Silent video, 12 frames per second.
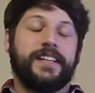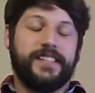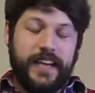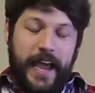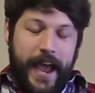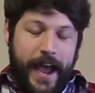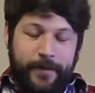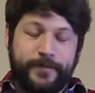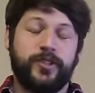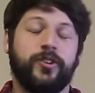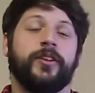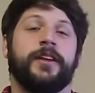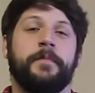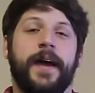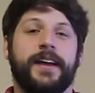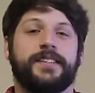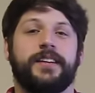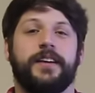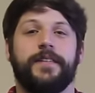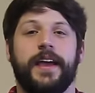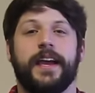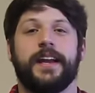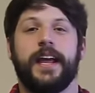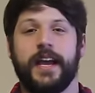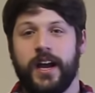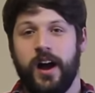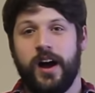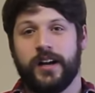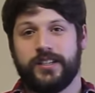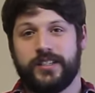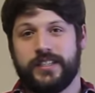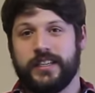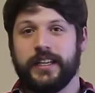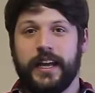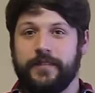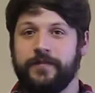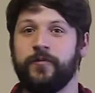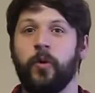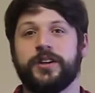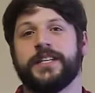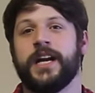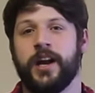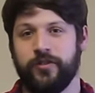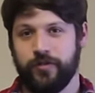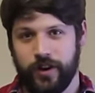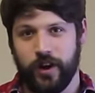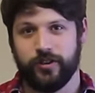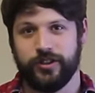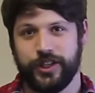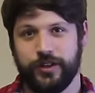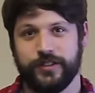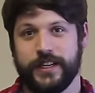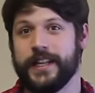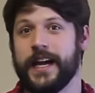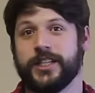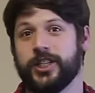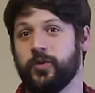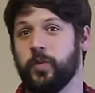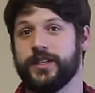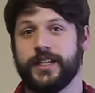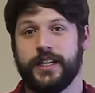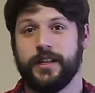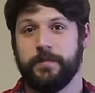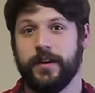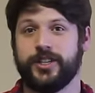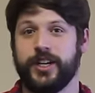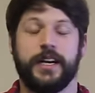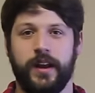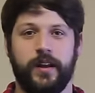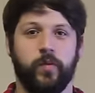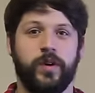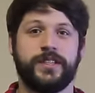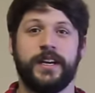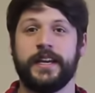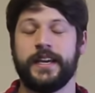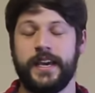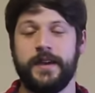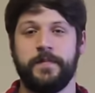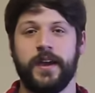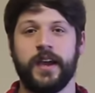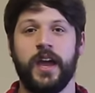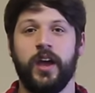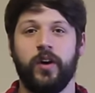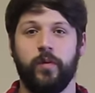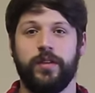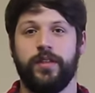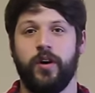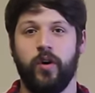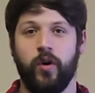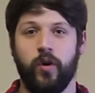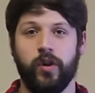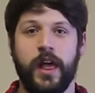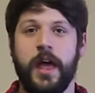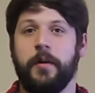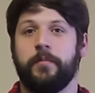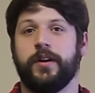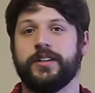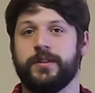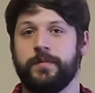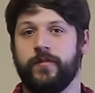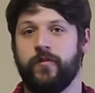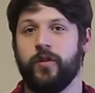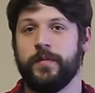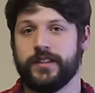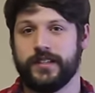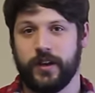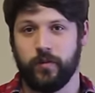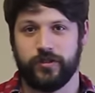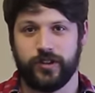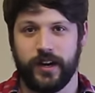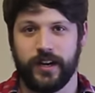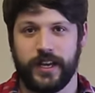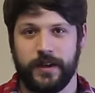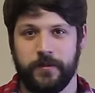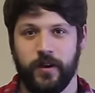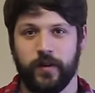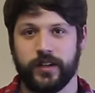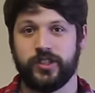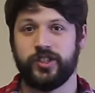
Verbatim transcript: It's absolutely massive and it costs like $1,400 used. And that just wasn't in the budget and it wasn't in keeping with the whole price to performance thing we're trying to keep going.